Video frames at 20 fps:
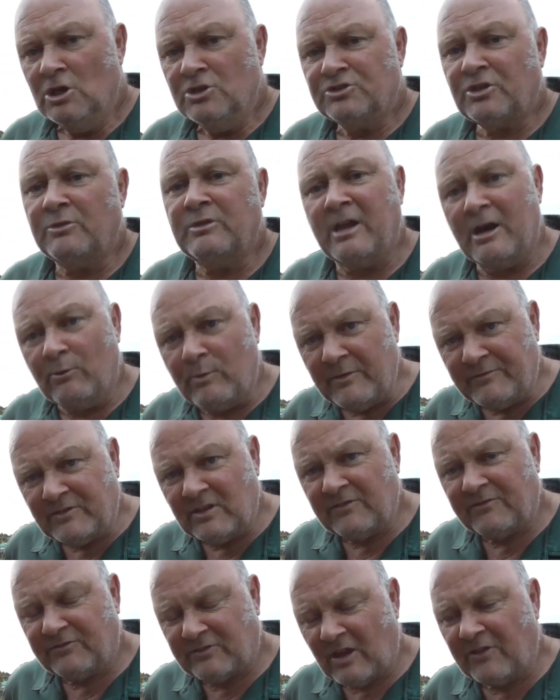So yeah, we've
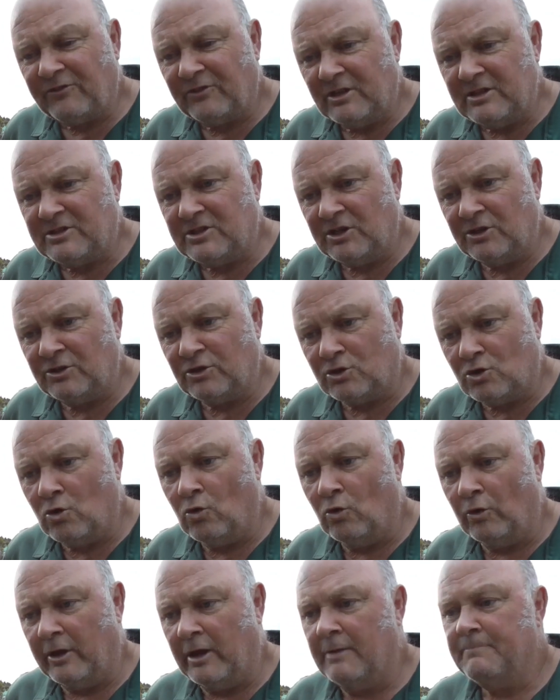definitely turned a
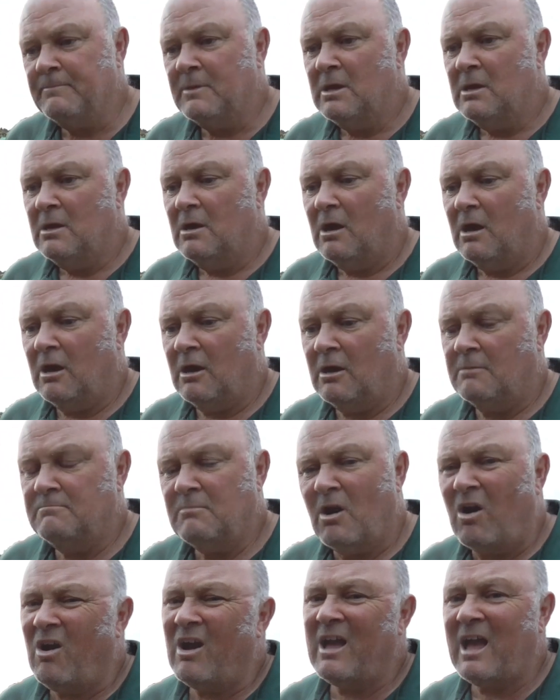corner.
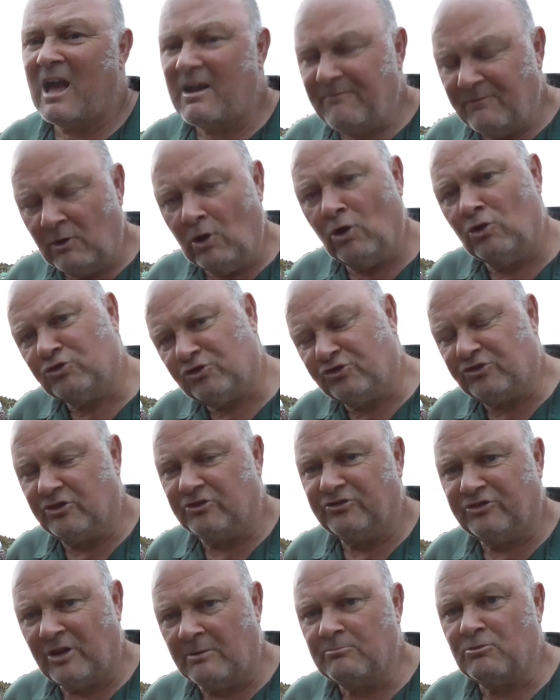I have
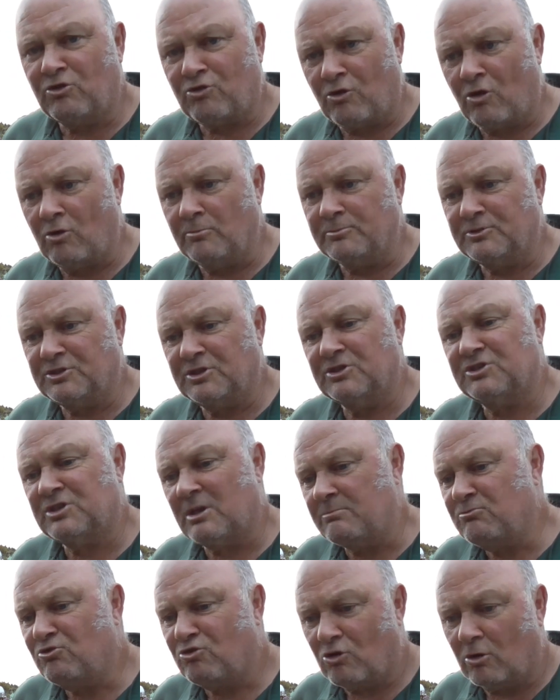lost some crops.
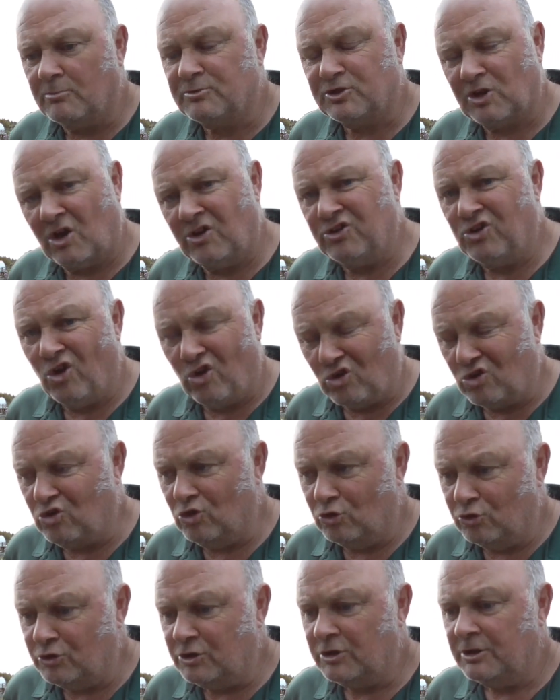Some crops are not
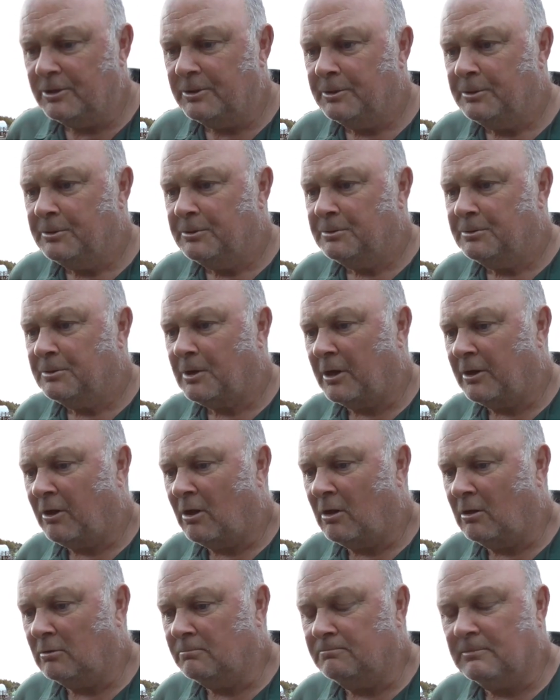good, and
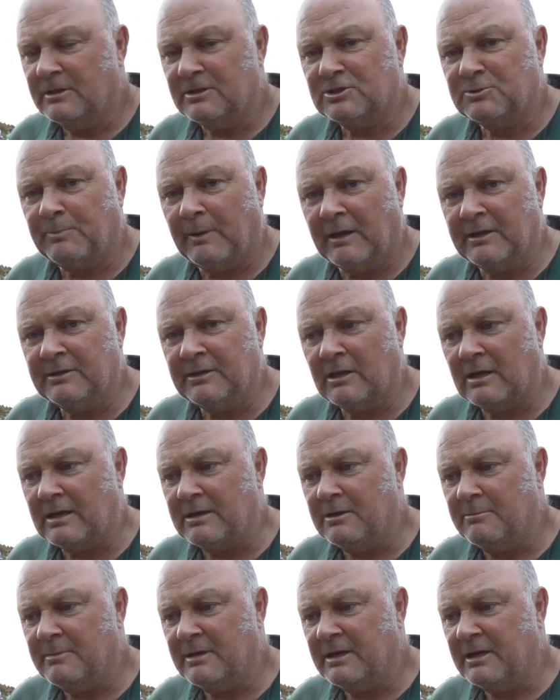I'll explain that
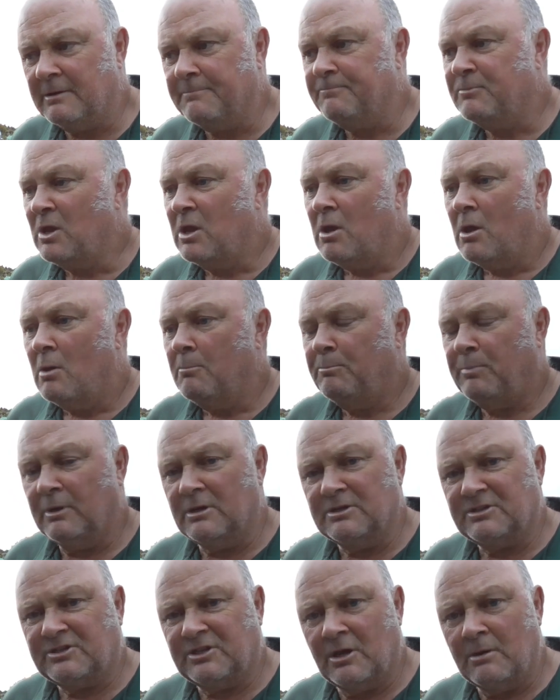in a minute.
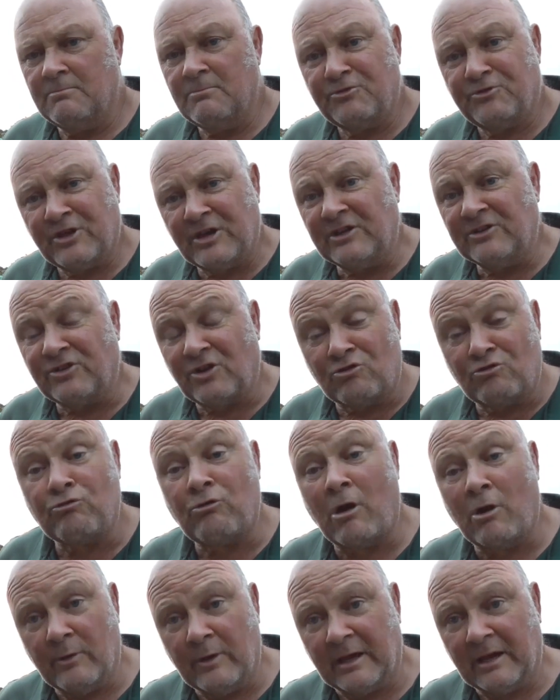But things are
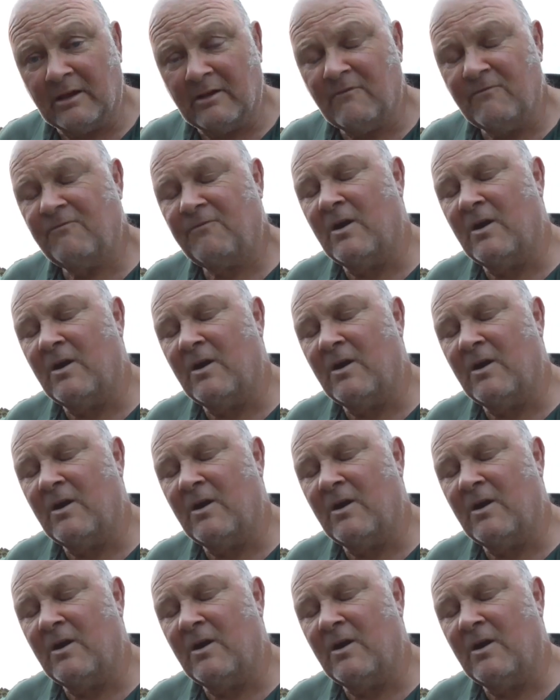growing.